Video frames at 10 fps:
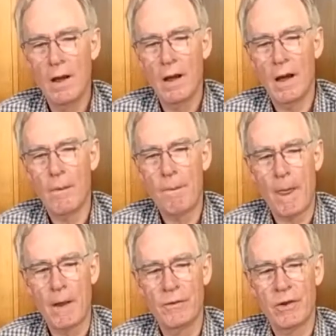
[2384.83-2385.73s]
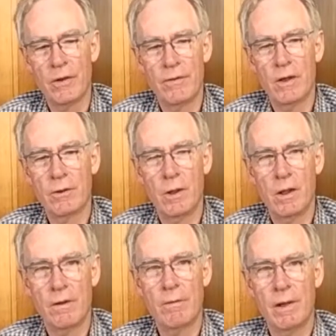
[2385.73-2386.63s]
And so you find quite a
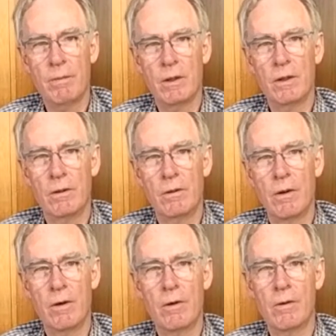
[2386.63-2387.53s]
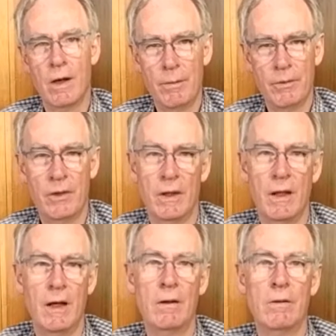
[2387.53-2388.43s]
lot of people who grow grapes there
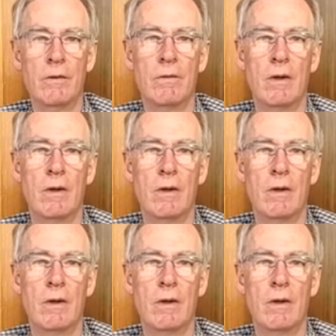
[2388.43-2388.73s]
now